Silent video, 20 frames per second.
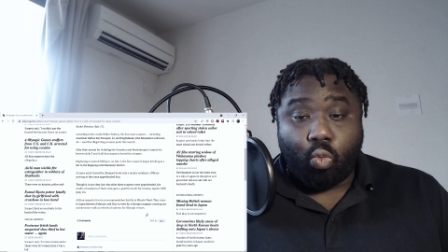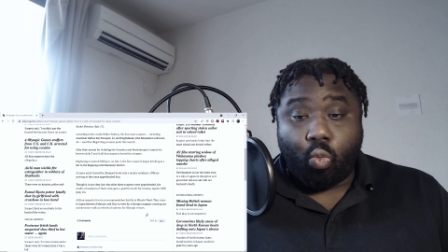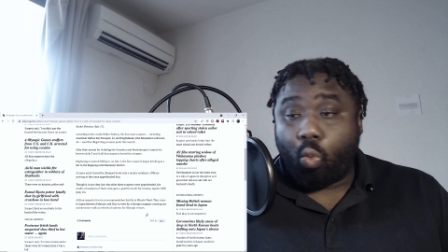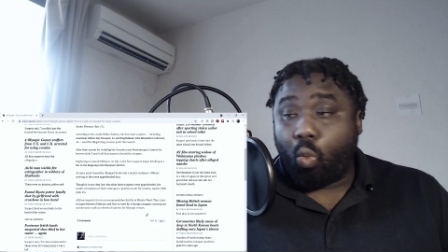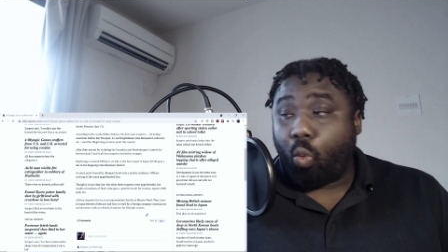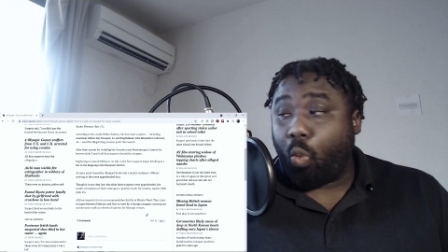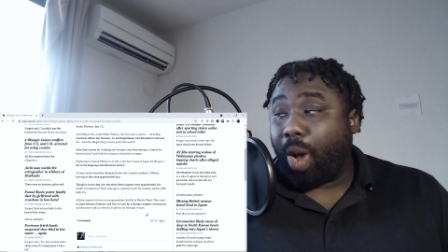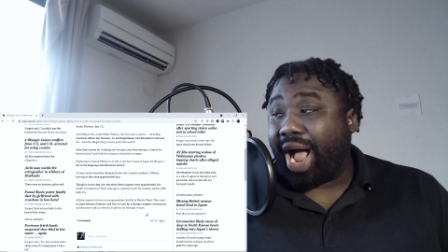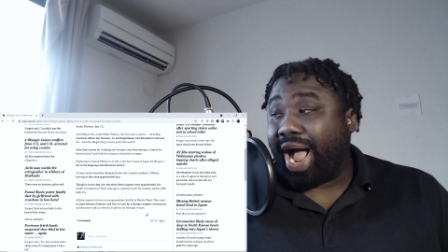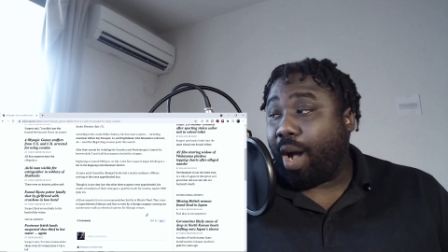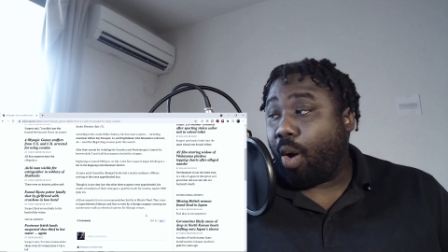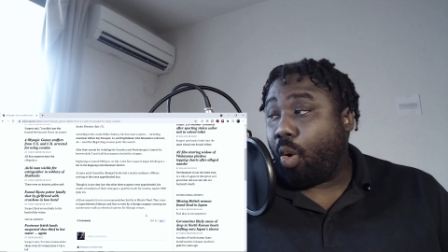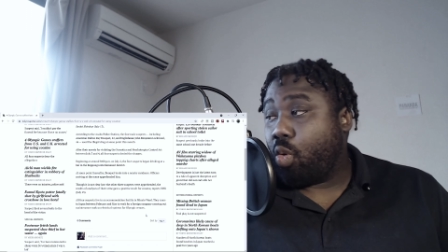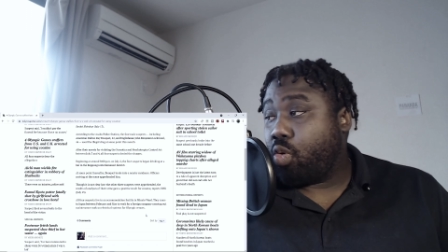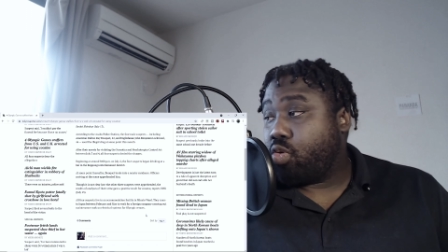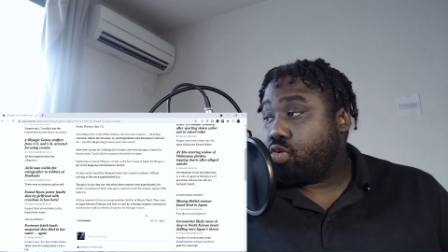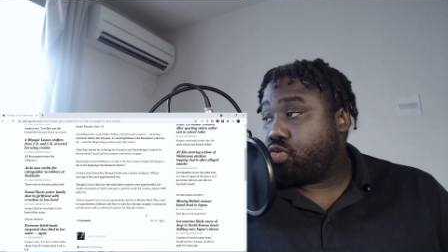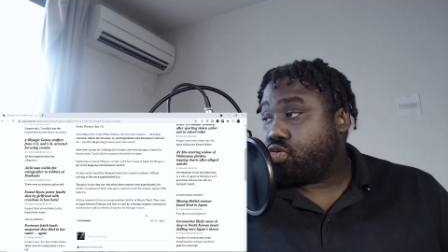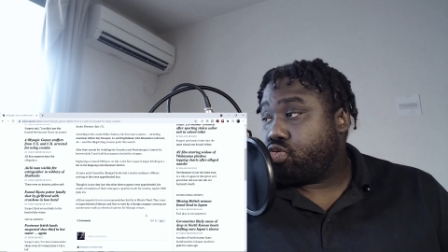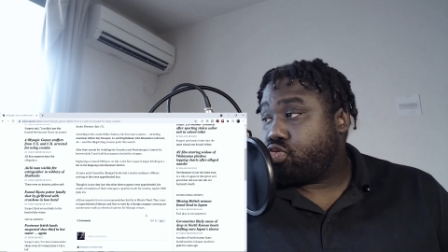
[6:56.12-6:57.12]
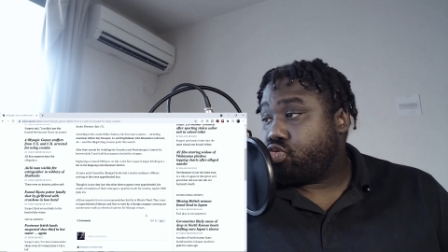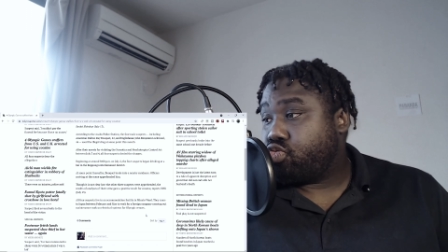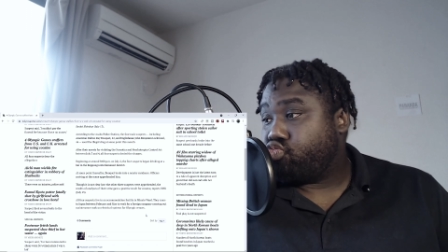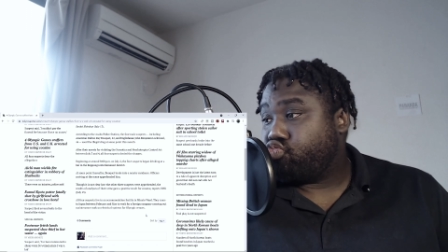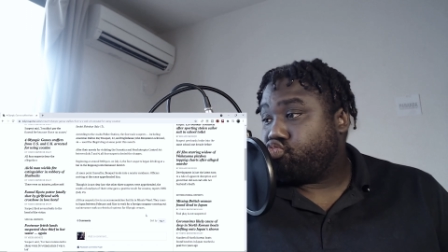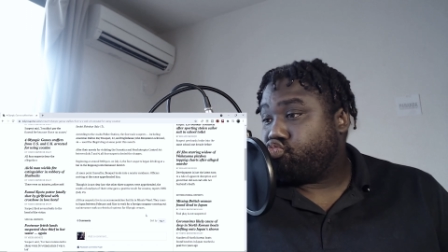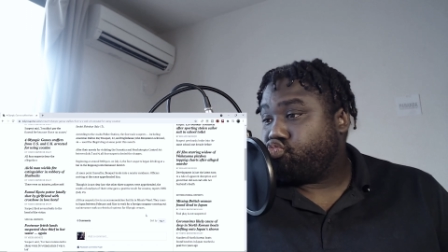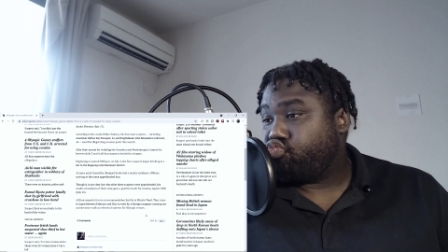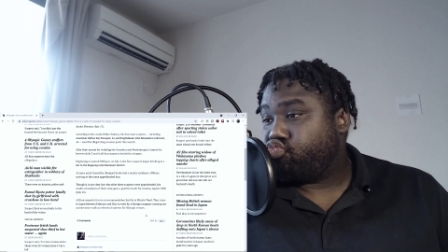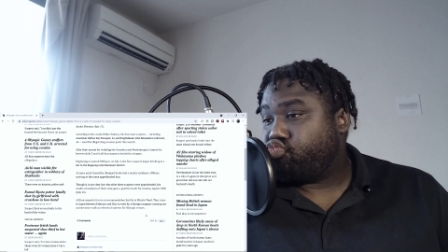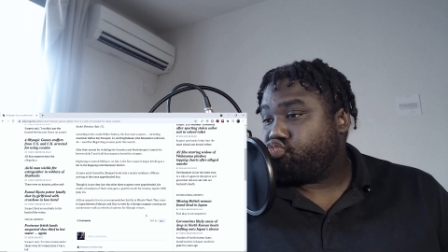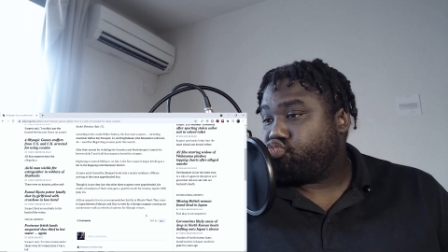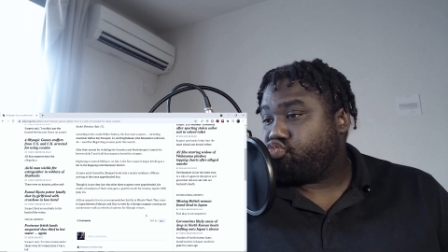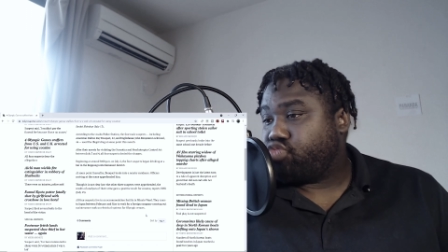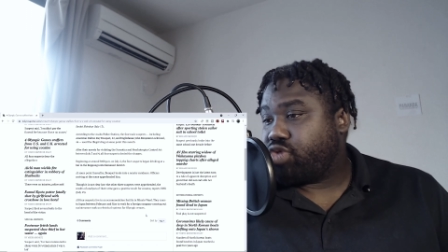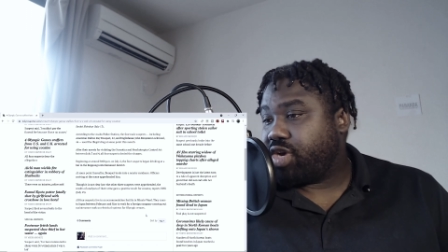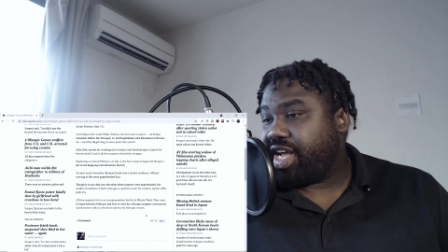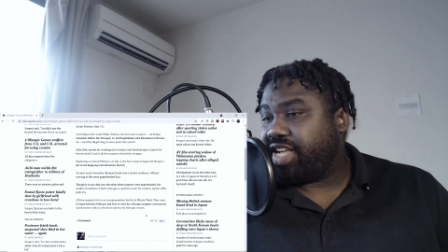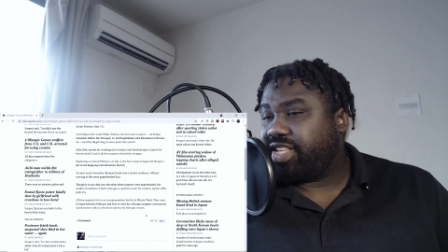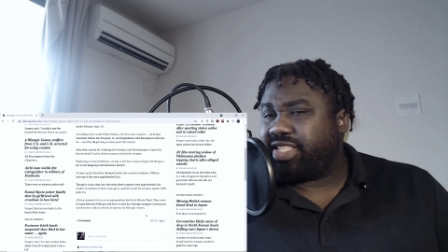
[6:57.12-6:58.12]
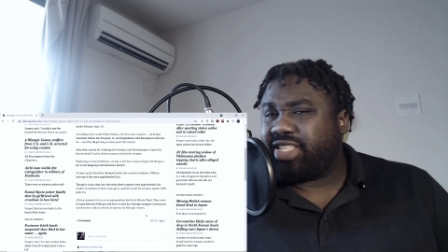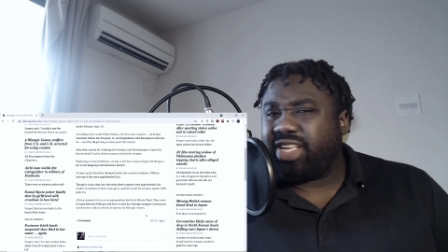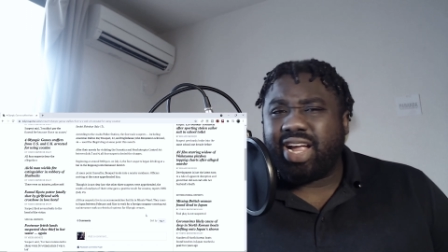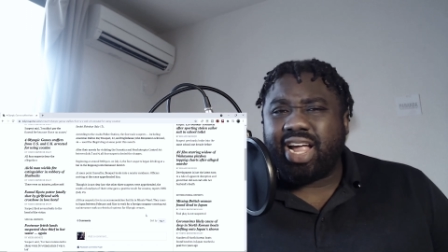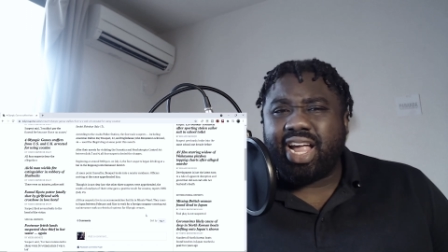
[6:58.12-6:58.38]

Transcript: Wow. Is there